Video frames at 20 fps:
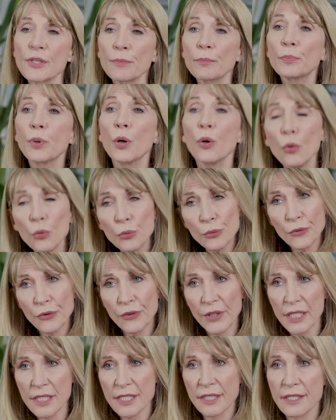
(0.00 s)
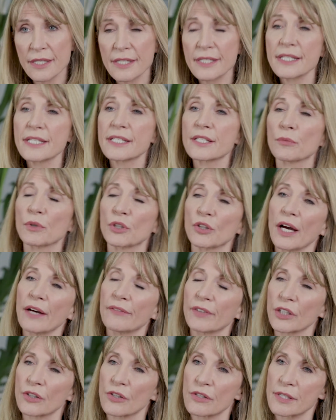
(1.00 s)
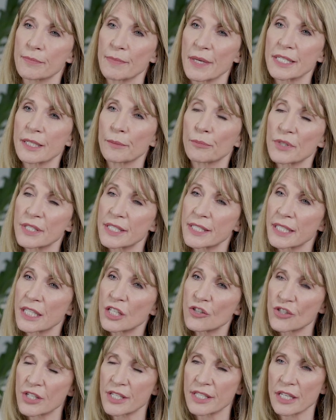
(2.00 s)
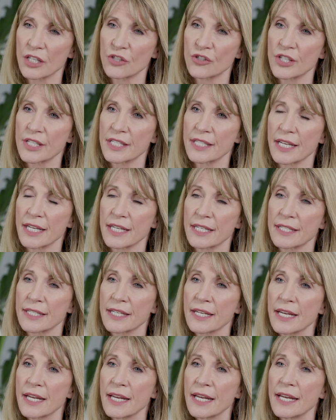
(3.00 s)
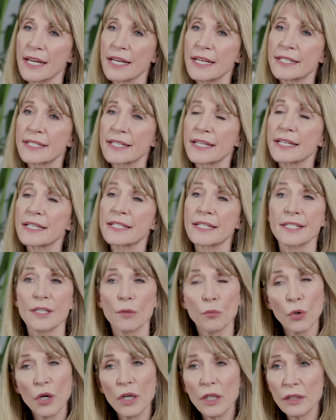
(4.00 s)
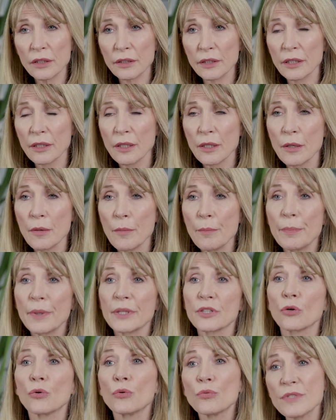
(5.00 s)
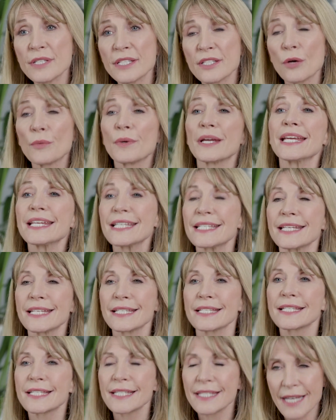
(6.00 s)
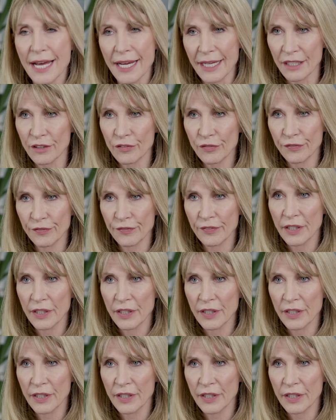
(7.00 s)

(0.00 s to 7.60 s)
important thing to consider when you're having a cosmetic procedure such as this is, does it work? But also, is it safe?